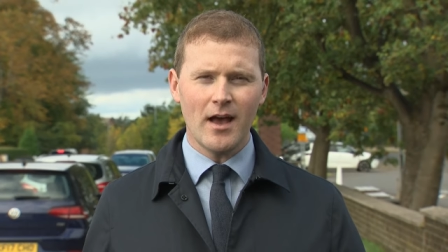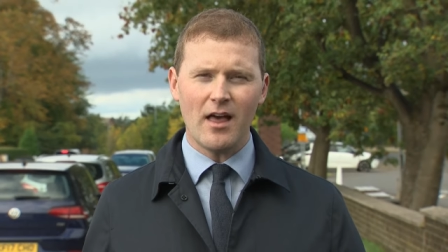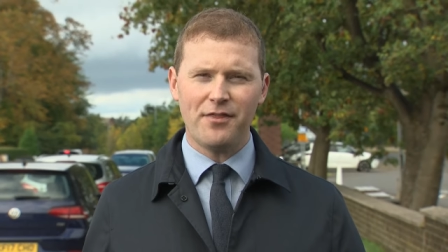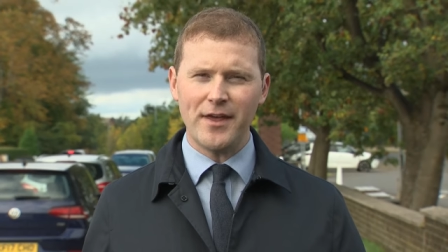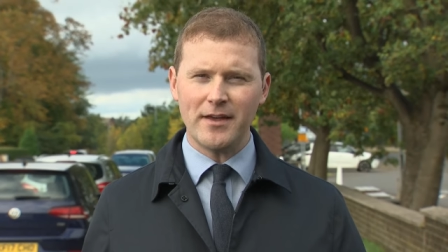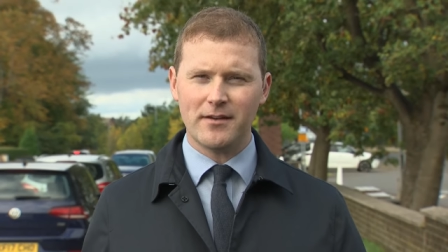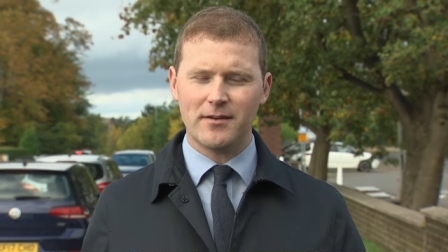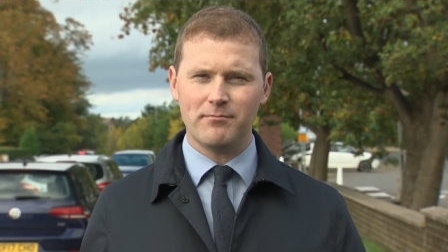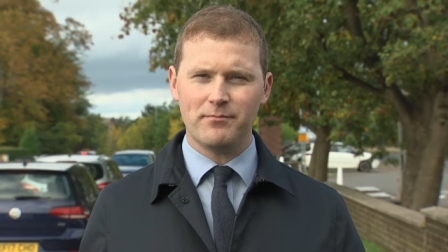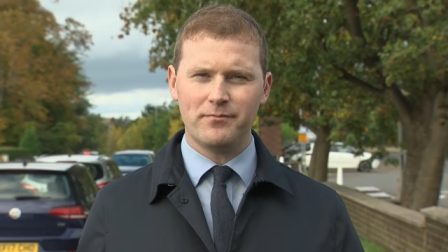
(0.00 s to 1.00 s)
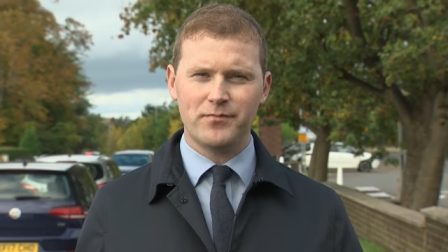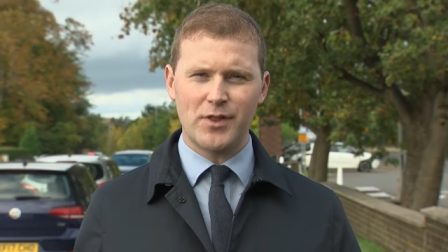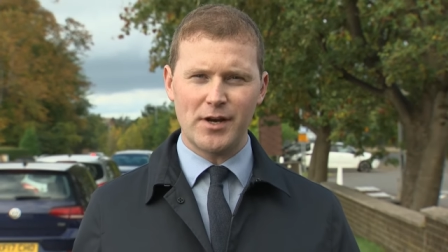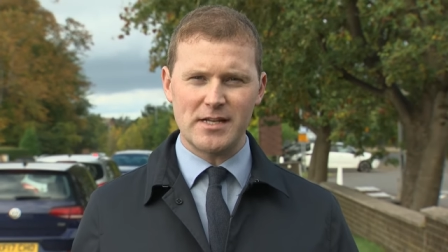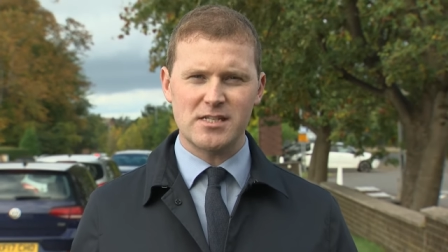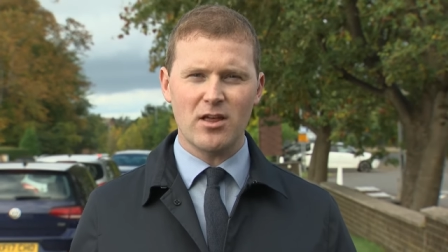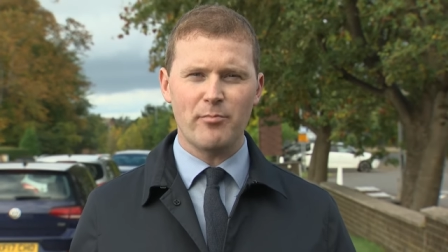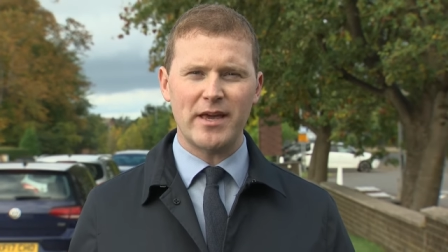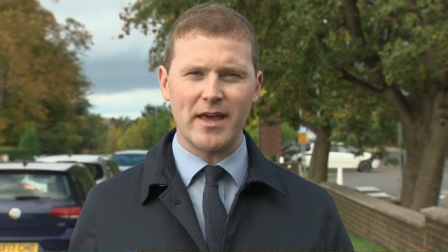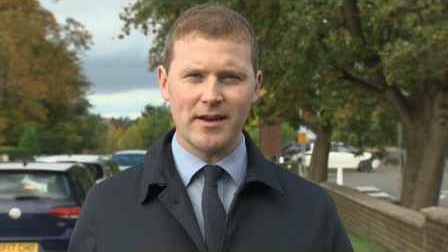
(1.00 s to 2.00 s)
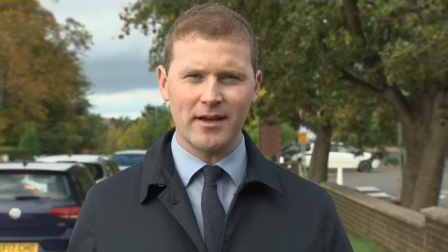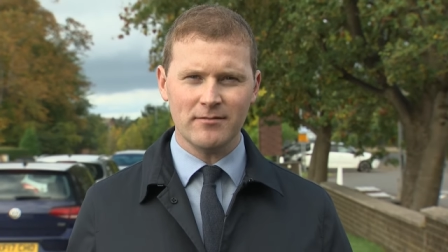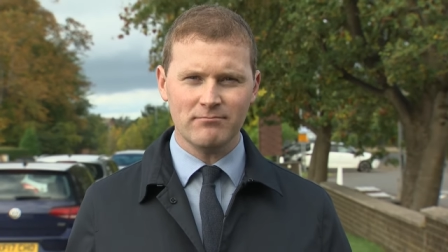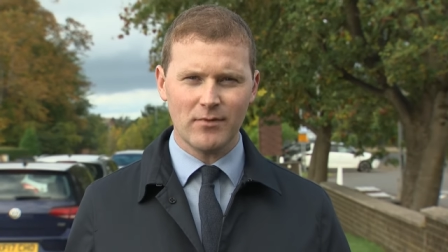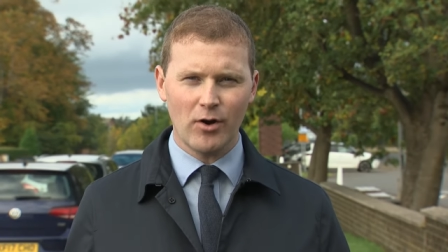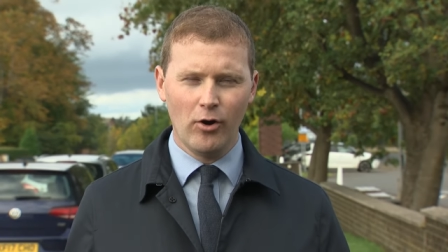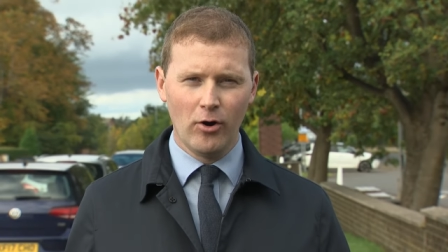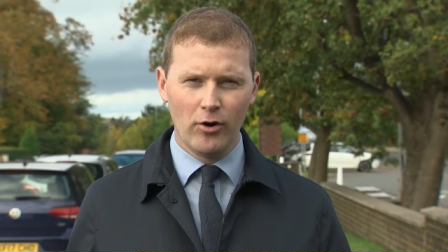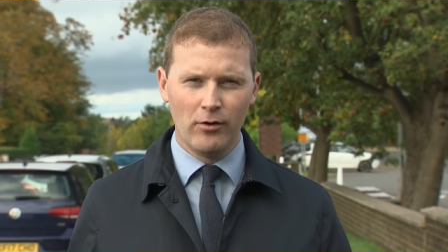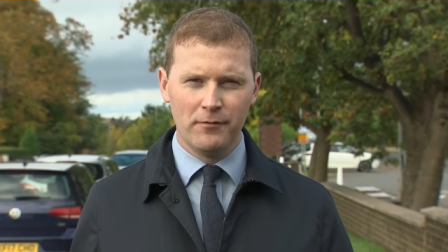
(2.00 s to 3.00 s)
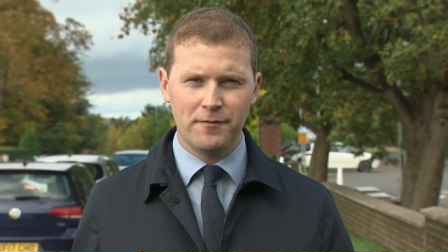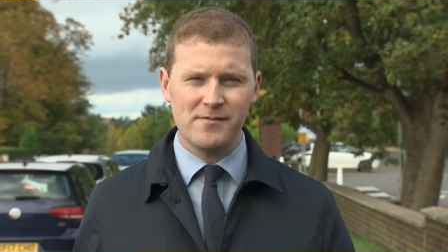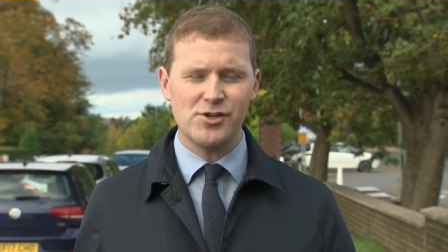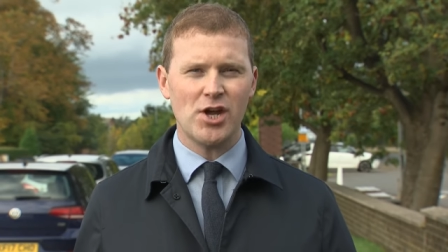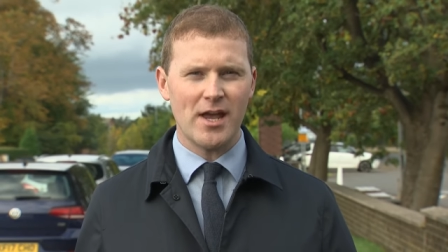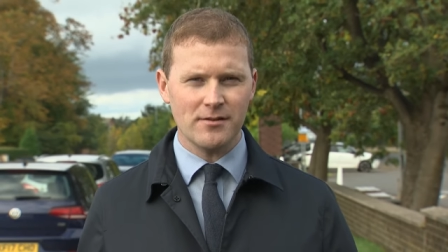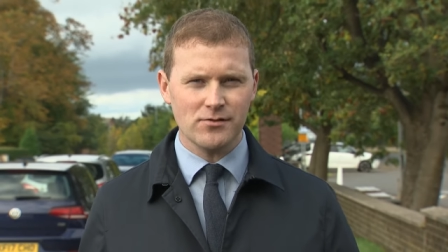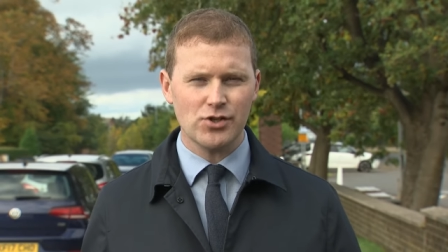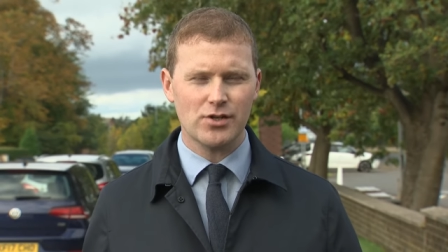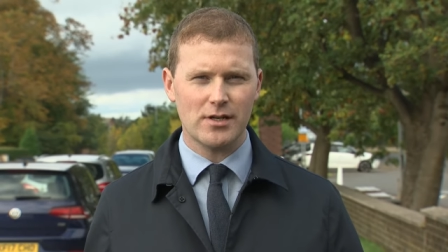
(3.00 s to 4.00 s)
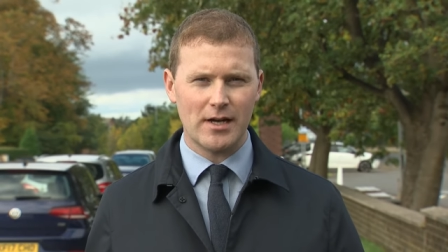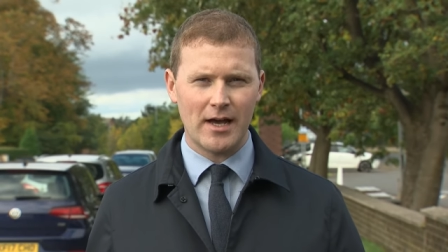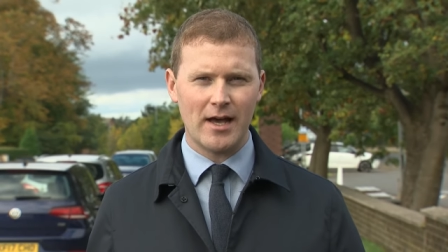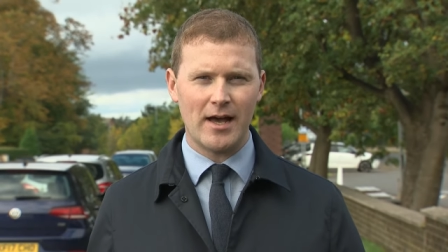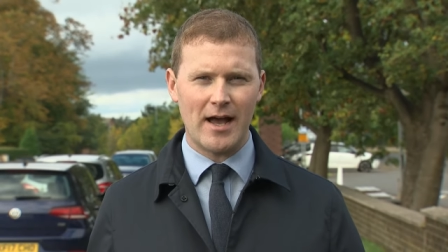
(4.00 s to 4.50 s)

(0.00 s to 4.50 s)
I think there is the beginning of change uh,